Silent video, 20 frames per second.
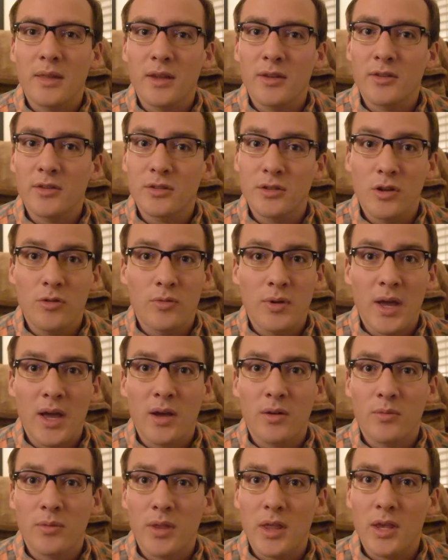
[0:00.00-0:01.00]
they slow
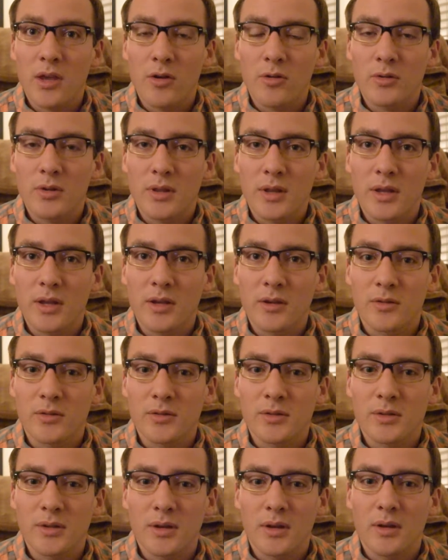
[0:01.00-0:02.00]
down when they go to the
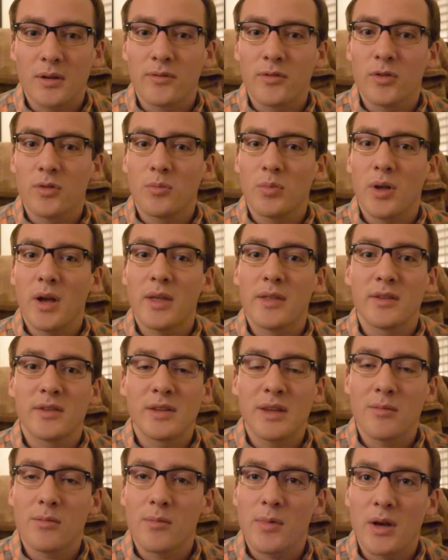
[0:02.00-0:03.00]
hills. If you apply the
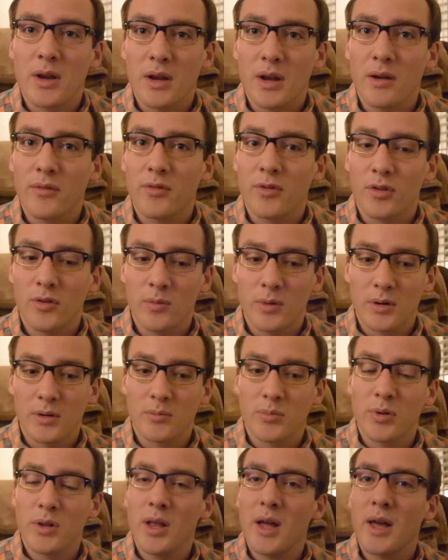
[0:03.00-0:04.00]
same amount of effort you've been
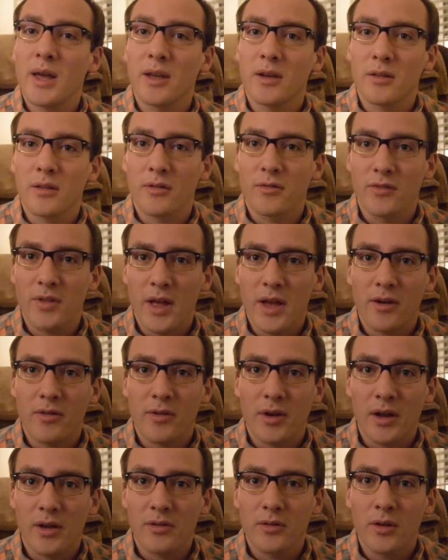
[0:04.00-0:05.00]
applying on the flat
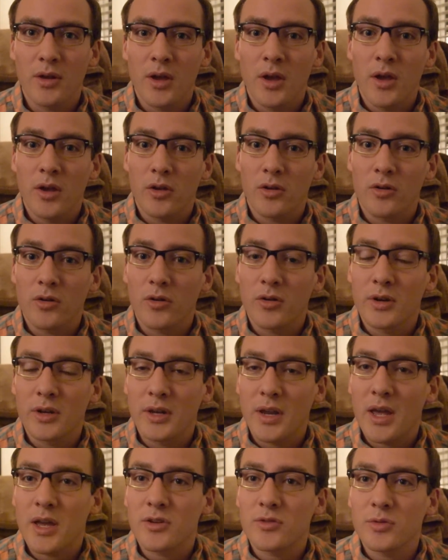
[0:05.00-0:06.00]
ground, you're going to
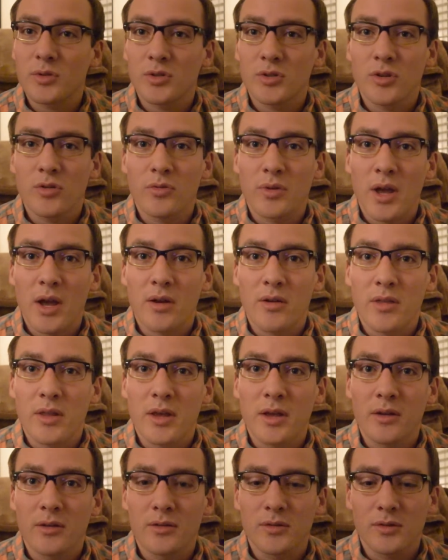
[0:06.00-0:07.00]
naturally slow down on the
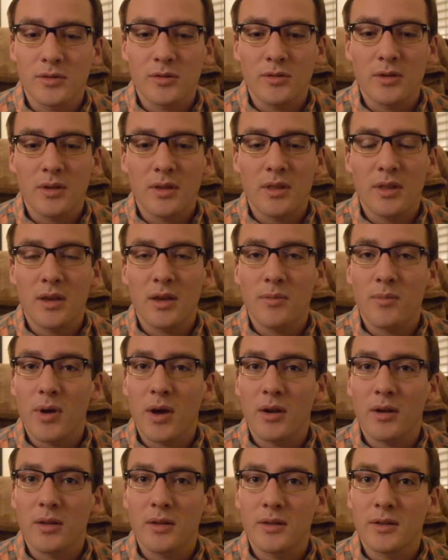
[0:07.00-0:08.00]
hills. You can think
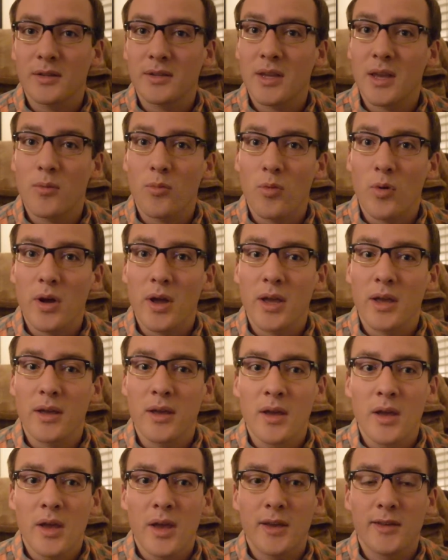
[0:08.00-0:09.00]
about it in the same way
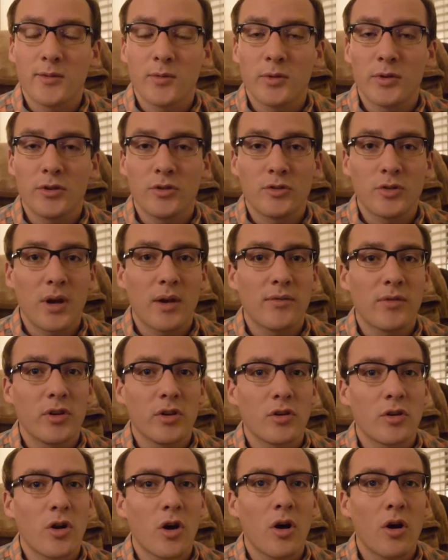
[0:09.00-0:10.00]
as when you're driving
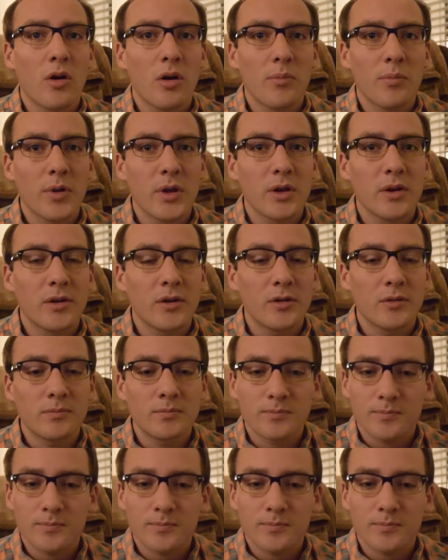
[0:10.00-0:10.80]
your car up a hill.